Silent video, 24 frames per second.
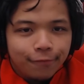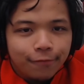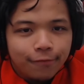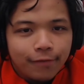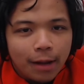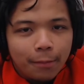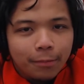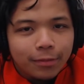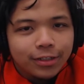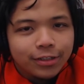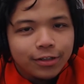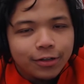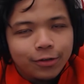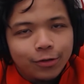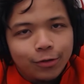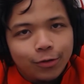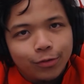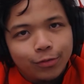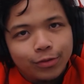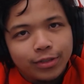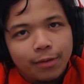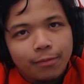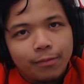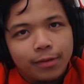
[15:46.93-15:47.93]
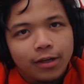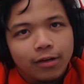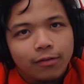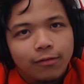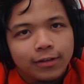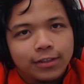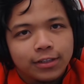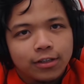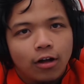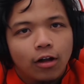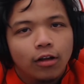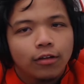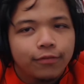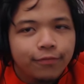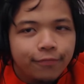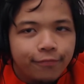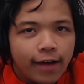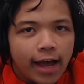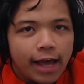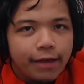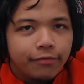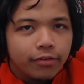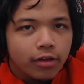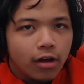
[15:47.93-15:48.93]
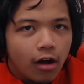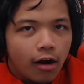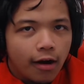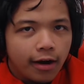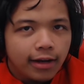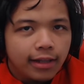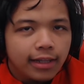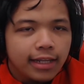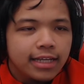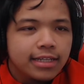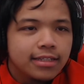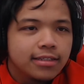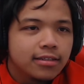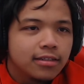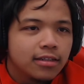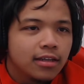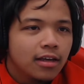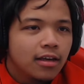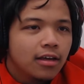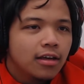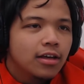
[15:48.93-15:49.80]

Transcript: I'm gonna start to do something what's called five card lists.